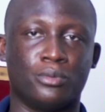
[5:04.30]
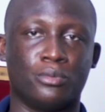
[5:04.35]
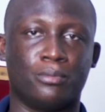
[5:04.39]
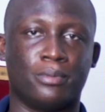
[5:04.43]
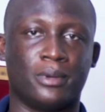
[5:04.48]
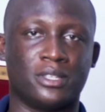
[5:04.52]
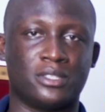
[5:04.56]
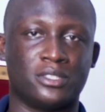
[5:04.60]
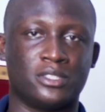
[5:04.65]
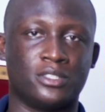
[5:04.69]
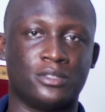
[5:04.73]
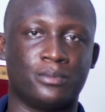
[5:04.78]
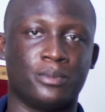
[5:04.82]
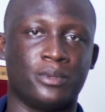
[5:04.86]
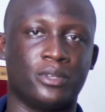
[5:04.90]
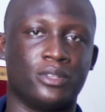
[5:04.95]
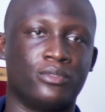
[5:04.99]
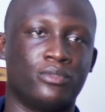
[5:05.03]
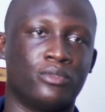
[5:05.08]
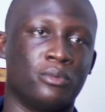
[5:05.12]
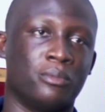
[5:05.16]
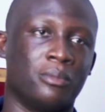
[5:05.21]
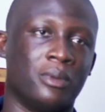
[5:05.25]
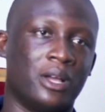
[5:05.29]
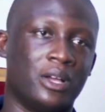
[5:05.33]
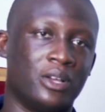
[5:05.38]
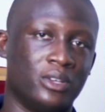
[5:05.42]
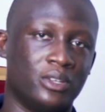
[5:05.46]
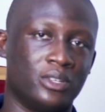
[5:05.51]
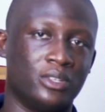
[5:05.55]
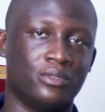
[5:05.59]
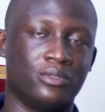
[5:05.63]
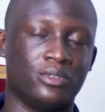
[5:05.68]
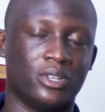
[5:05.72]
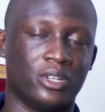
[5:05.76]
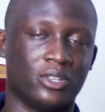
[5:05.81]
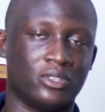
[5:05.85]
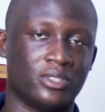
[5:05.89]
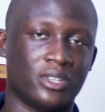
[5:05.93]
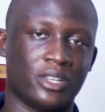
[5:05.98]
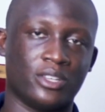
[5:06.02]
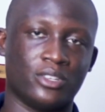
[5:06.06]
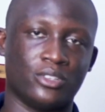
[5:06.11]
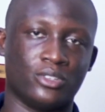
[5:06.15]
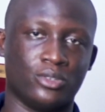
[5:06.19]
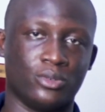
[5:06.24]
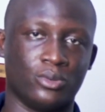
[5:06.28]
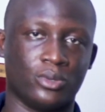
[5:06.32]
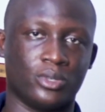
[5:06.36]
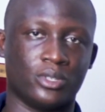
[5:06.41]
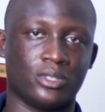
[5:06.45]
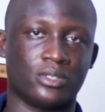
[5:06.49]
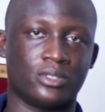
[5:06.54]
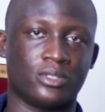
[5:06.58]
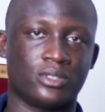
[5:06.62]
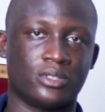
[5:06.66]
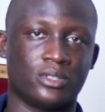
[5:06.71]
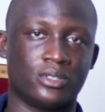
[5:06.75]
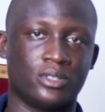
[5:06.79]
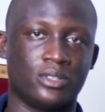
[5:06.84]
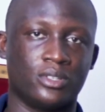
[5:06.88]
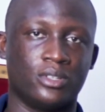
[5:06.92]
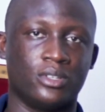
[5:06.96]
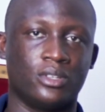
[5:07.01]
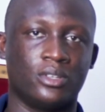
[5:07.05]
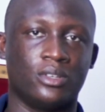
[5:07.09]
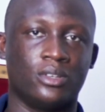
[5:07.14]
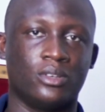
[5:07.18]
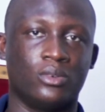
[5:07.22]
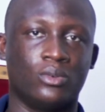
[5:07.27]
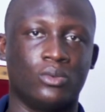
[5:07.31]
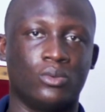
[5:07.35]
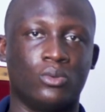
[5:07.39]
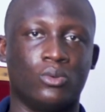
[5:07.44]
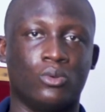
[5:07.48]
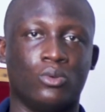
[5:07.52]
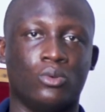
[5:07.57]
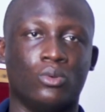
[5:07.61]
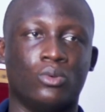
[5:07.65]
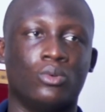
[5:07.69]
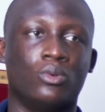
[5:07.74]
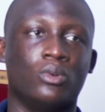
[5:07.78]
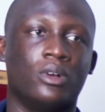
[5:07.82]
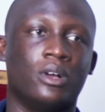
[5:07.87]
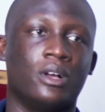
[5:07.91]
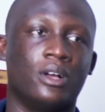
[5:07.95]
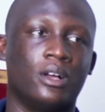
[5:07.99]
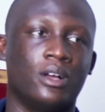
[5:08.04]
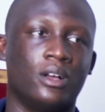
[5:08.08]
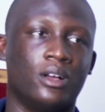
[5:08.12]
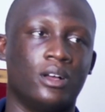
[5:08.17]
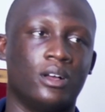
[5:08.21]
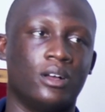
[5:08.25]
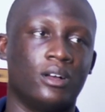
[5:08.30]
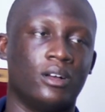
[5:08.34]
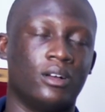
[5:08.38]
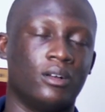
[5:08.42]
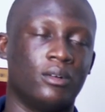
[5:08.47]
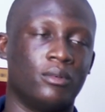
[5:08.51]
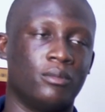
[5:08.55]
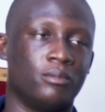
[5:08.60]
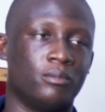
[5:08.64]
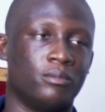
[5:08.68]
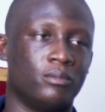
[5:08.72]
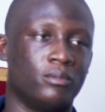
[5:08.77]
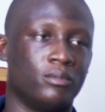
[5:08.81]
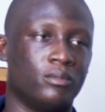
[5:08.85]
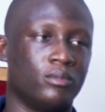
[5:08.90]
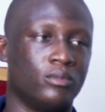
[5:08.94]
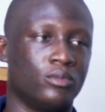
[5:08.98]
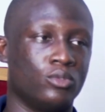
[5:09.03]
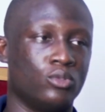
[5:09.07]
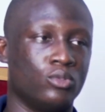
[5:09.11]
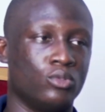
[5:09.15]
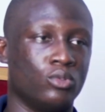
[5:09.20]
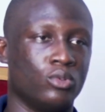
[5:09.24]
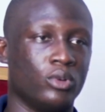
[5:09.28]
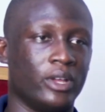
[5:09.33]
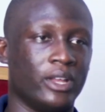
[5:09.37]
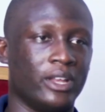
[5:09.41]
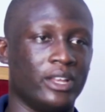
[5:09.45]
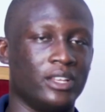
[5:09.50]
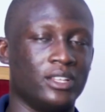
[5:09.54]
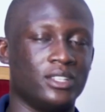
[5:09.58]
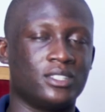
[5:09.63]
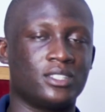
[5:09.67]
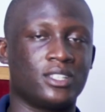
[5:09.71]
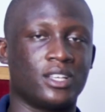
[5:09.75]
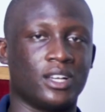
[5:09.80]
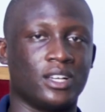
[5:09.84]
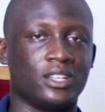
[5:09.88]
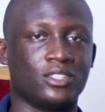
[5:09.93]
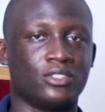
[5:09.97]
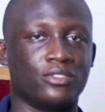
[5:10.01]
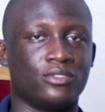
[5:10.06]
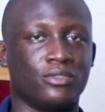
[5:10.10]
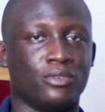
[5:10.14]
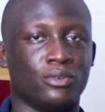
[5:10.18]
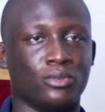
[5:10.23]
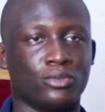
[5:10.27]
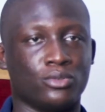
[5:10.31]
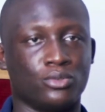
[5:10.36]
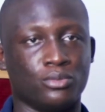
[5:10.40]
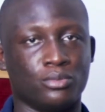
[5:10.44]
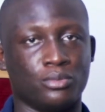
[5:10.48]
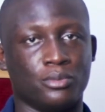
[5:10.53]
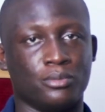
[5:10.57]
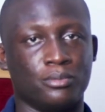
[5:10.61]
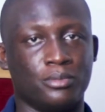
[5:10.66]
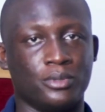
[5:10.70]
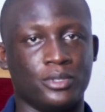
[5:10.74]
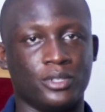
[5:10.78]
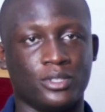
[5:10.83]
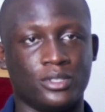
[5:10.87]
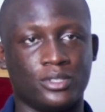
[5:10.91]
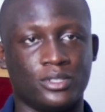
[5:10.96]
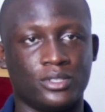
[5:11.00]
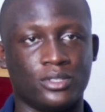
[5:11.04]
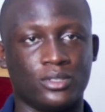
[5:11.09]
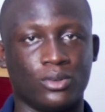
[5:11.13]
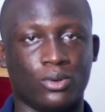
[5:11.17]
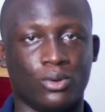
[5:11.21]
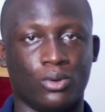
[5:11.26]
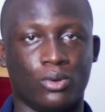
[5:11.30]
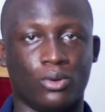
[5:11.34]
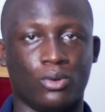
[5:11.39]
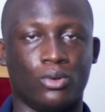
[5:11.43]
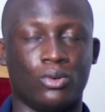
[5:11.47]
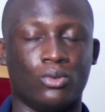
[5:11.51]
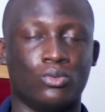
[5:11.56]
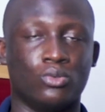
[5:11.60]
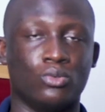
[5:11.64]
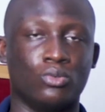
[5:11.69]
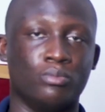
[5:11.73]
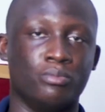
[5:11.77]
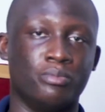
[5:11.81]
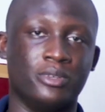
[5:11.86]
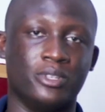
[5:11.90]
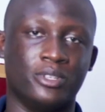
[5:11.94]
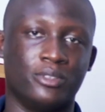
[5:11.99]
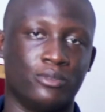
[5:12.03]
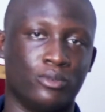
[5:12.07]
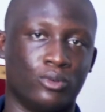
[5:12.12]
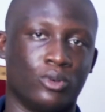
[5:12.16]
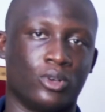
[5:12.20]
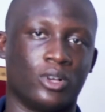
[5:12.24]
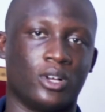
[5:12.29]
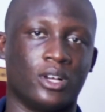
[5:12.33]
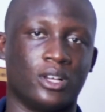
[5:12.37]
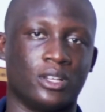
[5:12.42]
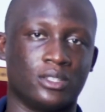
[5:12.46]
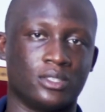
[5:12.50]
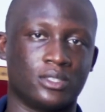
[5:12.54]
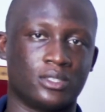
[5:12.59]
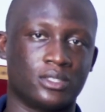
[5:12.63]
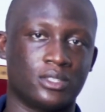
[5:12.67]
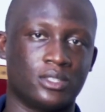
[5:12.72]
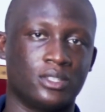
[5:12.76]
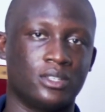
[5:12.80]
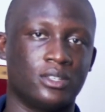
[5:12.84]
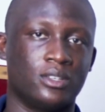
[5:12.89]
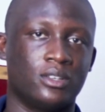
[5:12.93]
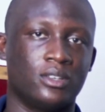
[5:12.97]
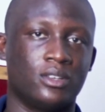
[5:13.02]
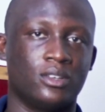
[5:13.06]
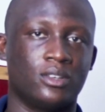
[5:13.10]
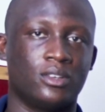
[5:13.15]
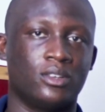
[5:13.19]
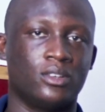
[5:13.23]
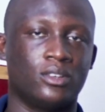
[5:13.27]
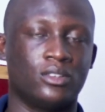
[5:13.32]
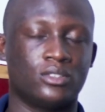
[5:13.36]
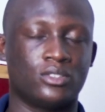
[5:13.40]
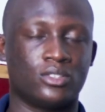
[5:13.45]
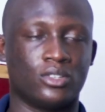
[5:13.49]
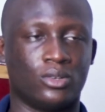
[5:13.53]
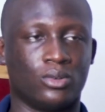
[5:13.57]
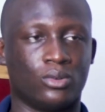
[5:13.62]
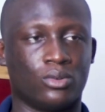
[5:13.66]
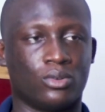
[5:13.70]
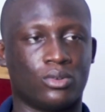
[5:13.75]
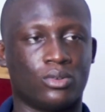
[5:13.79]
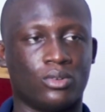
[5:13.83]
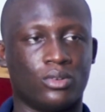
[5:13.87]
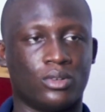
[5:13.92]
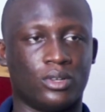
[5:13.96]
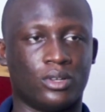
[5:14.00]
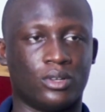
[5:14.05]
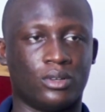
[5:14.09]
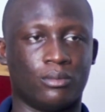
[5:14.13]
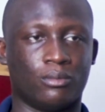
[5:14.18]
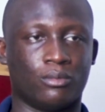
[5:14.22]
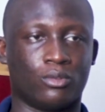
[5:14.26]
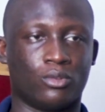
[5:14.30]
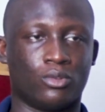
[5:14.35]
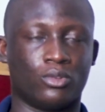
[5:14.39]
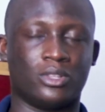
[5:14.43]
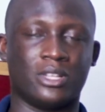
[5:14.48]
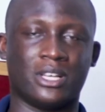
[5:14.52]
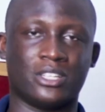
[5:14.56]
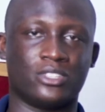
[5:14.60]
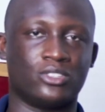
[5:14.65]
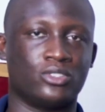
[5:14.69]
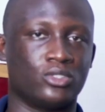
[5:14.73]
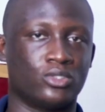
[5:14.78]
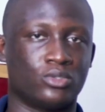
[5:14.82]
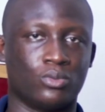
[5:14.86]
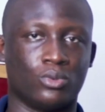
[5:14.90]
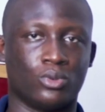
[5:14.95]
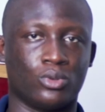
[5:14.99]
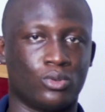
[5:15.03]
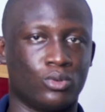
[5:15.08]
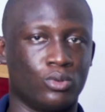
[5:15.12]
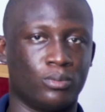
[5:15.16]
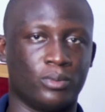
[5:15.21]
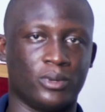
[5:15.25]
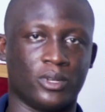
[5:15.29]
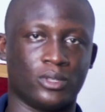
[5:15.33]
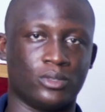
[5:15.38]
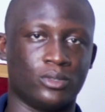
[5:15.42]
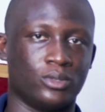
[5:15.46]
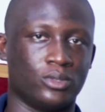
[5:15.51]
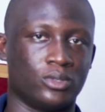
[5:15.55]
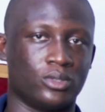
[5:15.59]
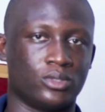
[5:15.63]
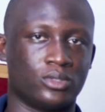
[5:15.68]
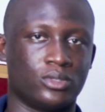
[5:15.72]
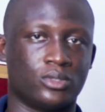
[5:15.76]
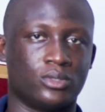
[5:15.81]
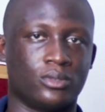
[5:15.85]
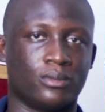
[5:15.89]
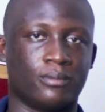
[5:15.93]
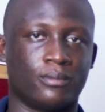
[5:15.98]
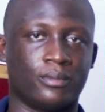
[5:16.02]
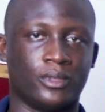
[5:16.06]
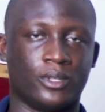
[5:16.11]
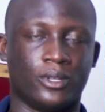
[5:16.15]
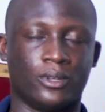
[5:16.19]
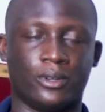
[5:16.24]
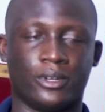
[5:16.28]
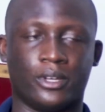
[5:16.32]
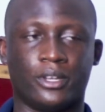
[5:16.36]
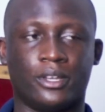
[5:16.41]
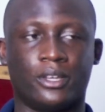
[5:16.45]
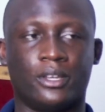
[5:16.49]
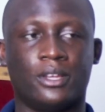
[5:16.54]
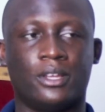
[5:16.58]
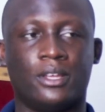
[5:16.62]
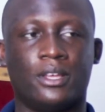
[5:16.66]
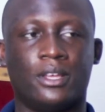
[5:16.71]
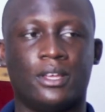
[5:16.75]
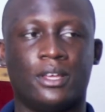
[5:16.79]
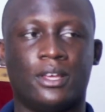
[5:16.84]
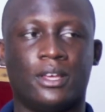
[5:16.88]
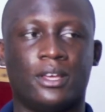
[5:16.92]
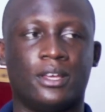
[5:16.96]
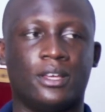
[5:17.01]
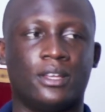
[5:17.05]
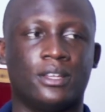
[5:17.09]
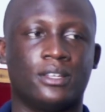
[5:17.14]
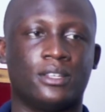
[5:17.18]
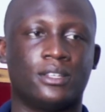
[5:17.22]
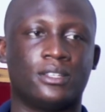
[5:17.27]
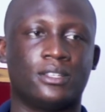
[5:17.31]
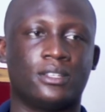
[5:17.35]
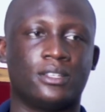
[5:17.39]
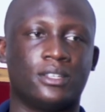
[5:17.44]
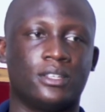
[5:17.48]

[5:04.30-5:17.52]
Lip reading: participate from even outside the US who enlist cars to be bid, or who bid for cars. So that's just what Copart does. All right, and